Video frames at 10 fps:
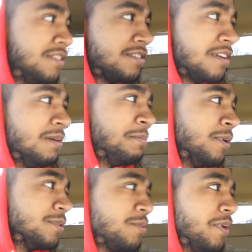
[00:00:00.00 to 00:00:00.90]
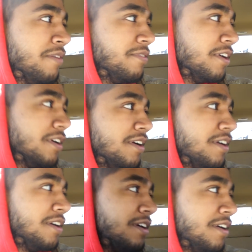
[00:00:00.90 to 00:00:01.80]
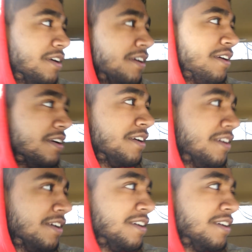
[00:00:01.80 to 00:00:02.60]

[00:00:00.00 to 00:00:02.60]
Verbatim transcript: just gonna post whenever? I'm a